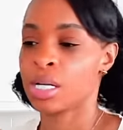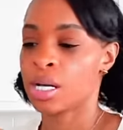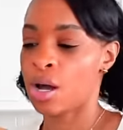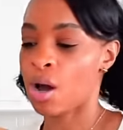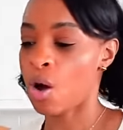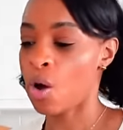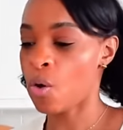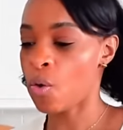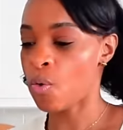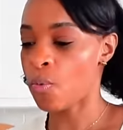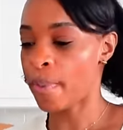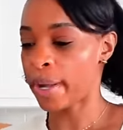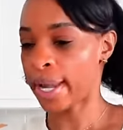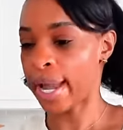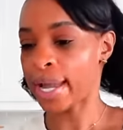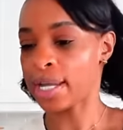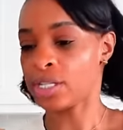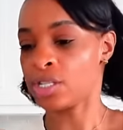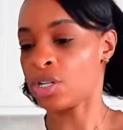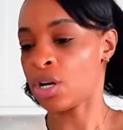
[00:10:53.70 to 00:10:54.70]
up. Oh my
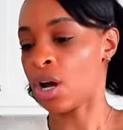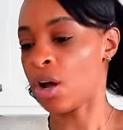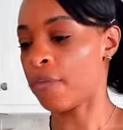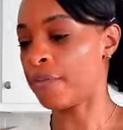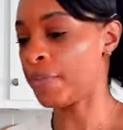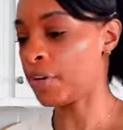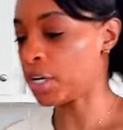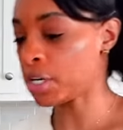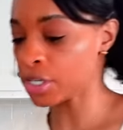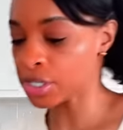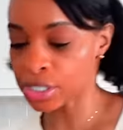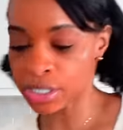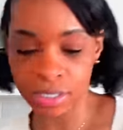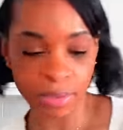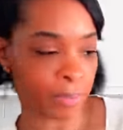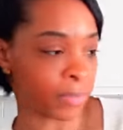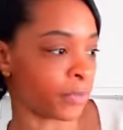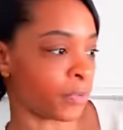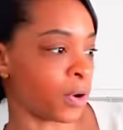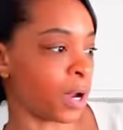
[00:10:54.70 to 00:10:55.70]
gosh, y'all.
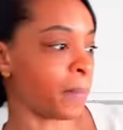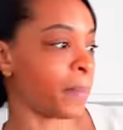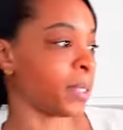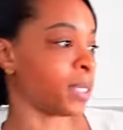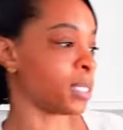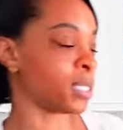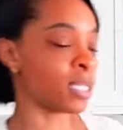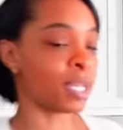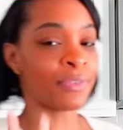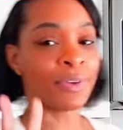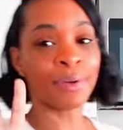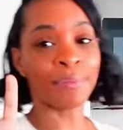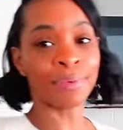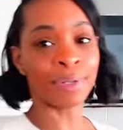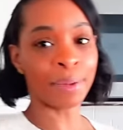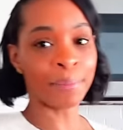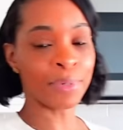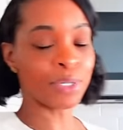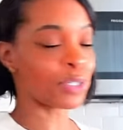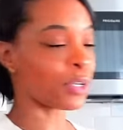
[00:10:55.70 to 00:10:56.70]
First, before I put this stuff up,
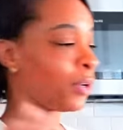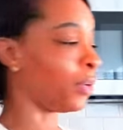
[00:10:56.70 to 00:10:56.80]
let me show